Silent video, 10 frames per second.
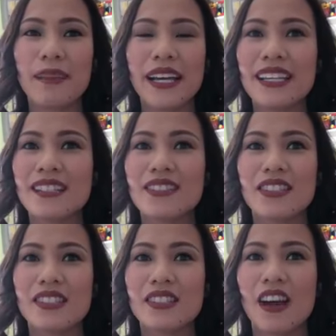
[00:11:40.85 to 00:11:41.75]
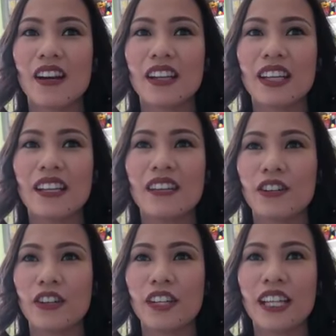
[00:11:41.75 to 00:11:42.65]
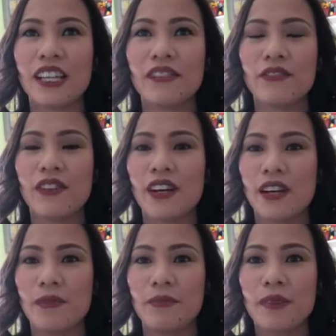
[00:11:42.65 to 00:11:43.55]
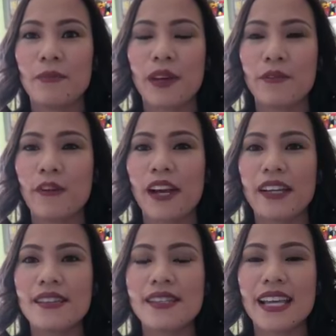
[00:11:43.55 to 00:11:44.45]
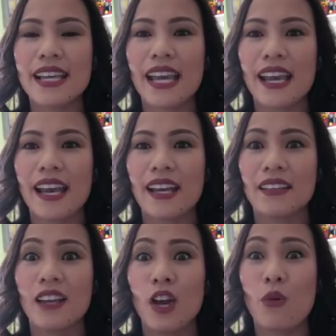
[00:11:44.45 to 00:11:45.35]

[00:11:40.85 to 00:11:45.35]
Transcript: I guess just talking, learning from my friends and